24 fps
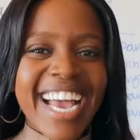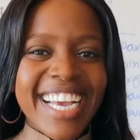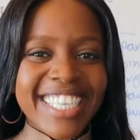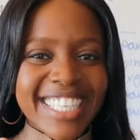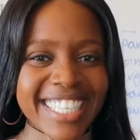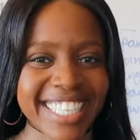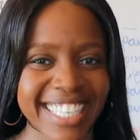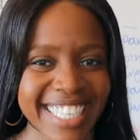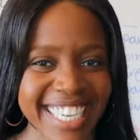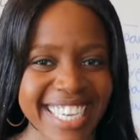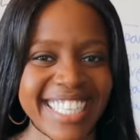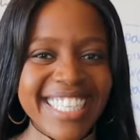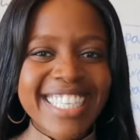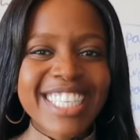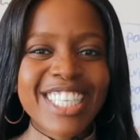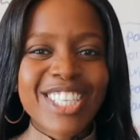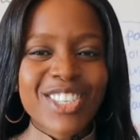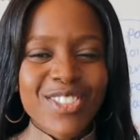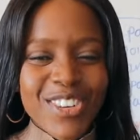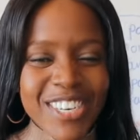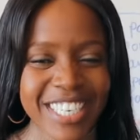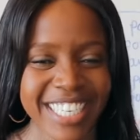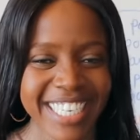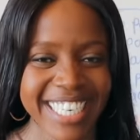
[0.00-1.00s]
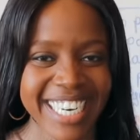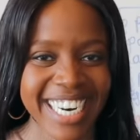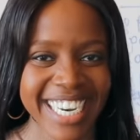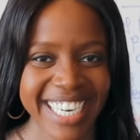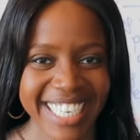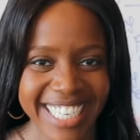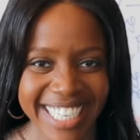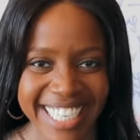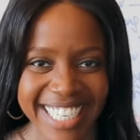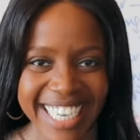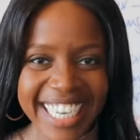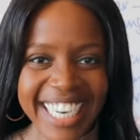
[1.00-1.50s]
since
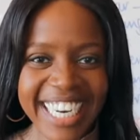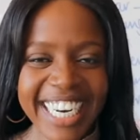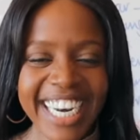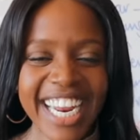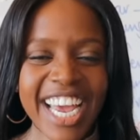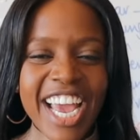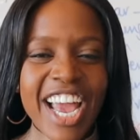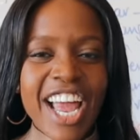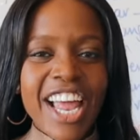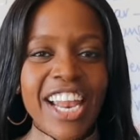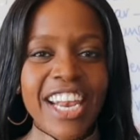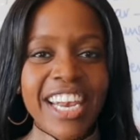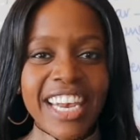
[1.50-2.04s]
2019,